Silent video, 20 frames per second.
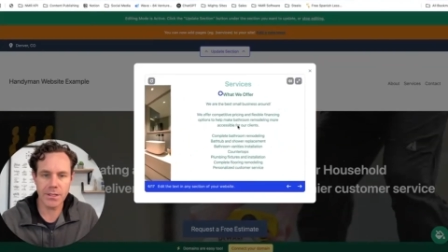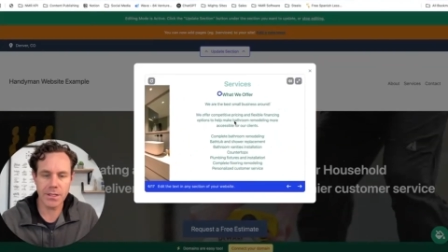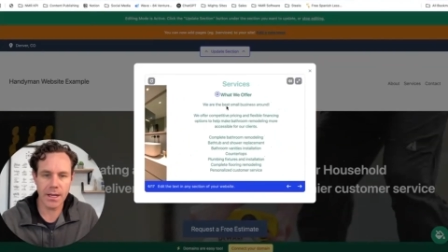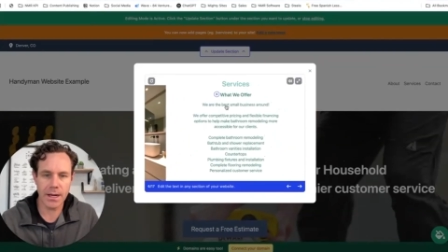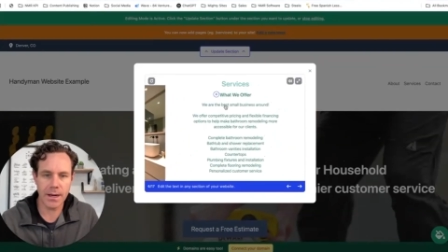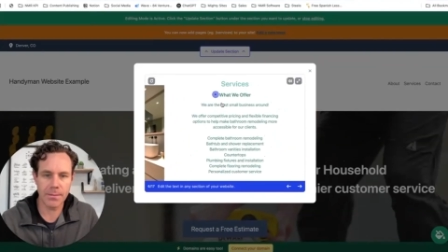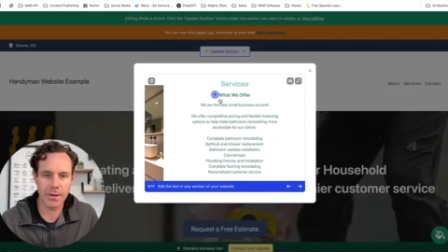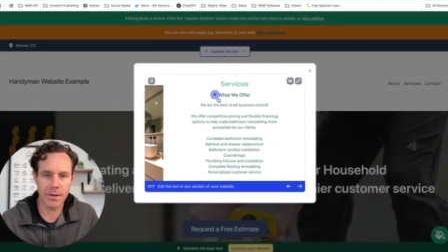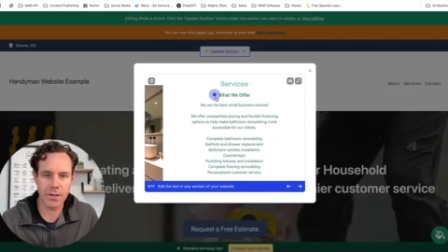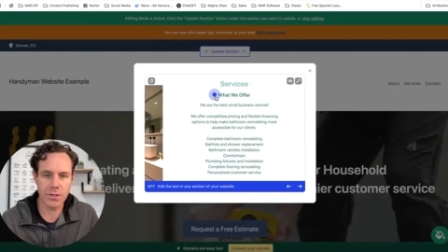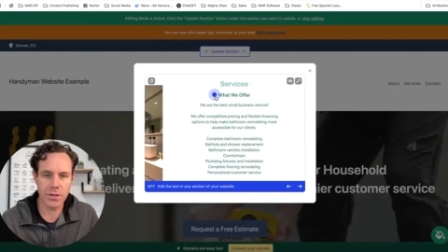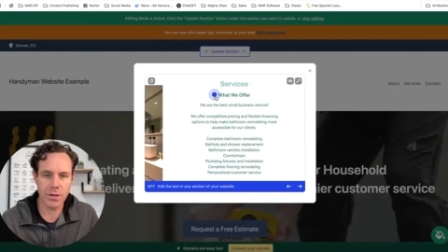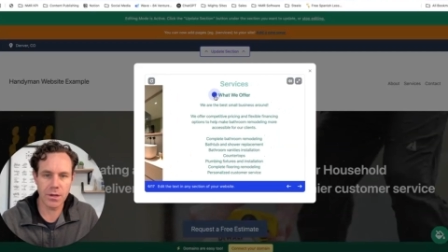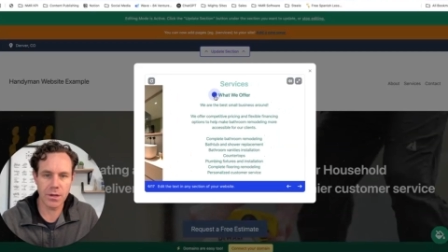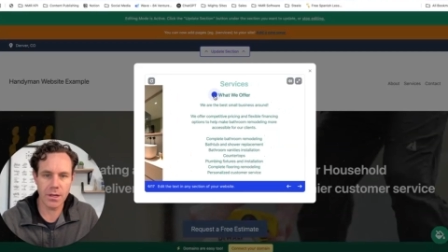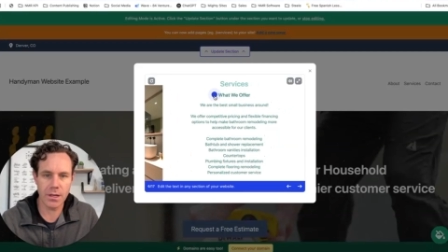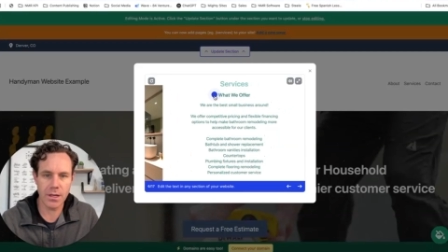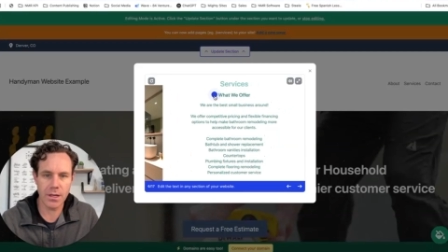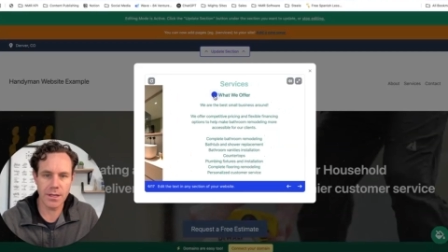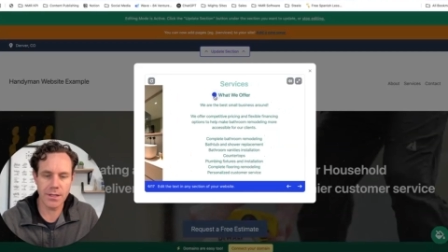And I'm going to show you
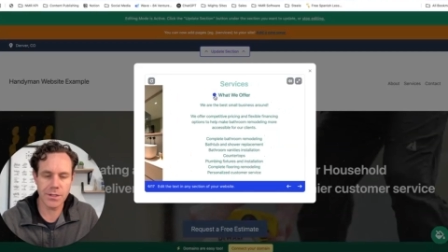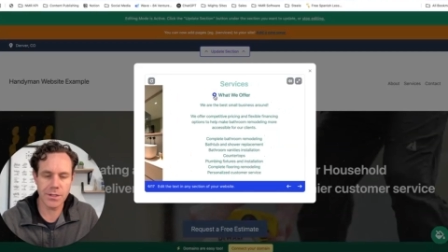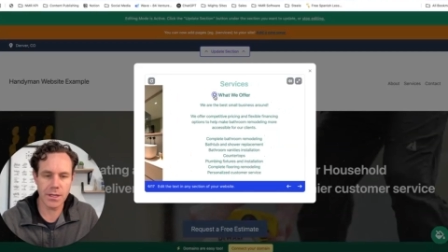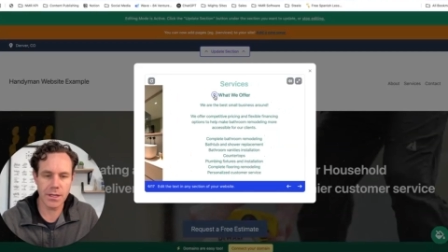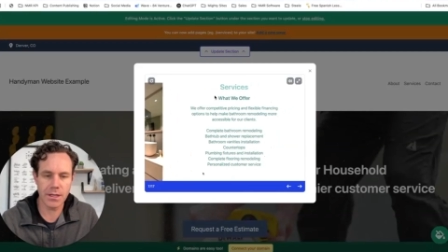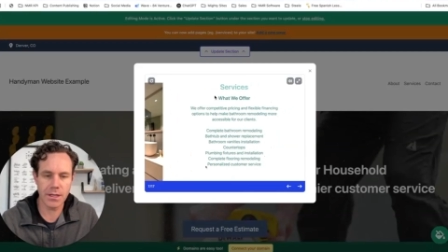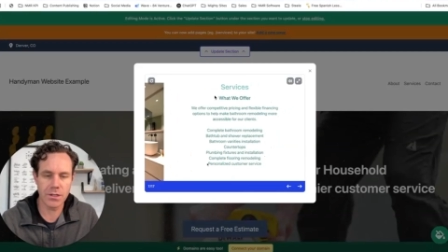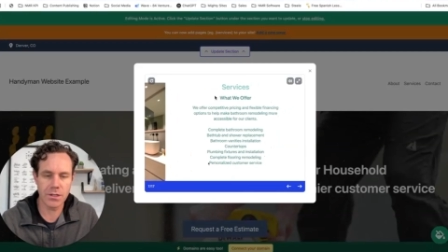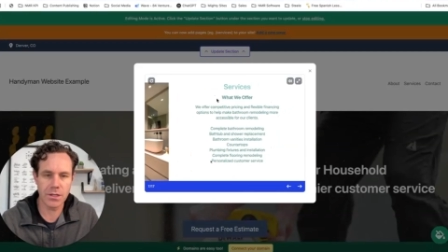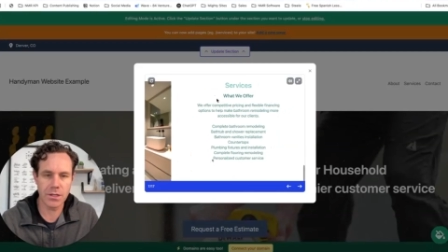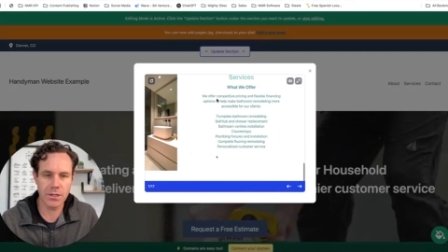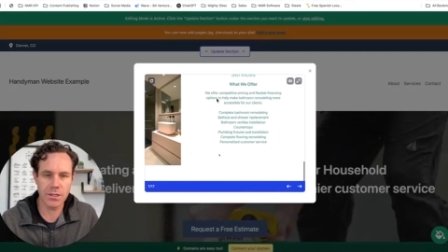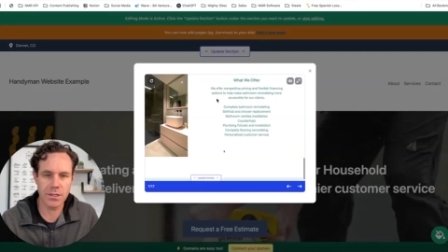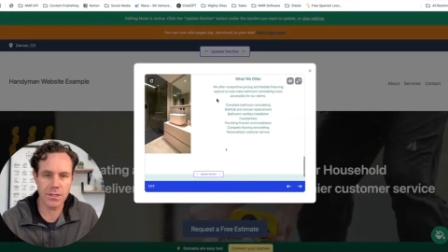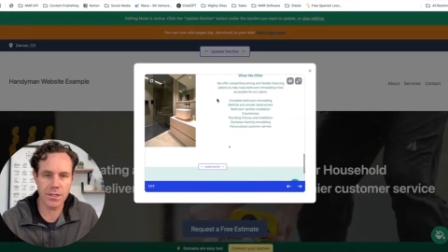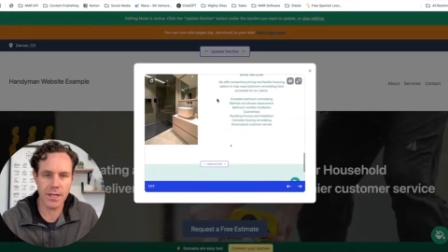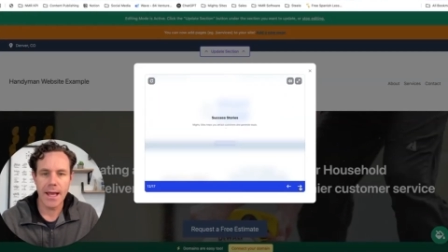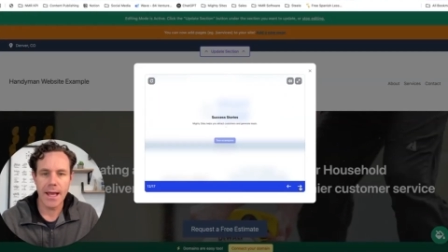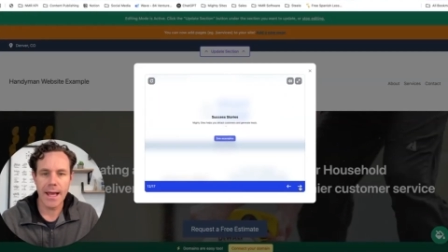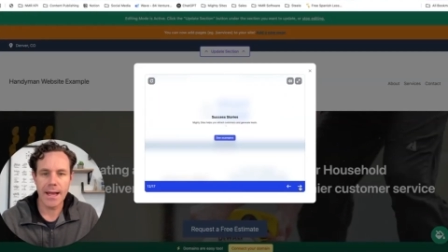this in just a sec.